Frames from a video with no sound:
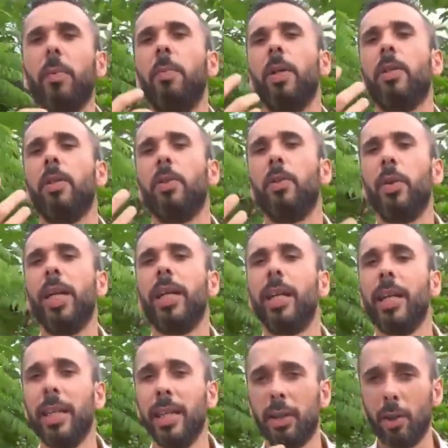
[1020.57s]
but the drink
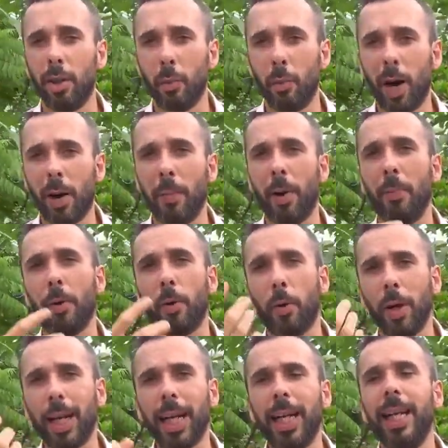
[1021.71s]
is gonna warm up
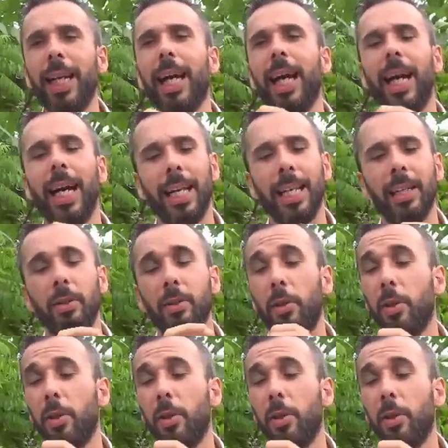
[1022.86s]
quickly and you're gonna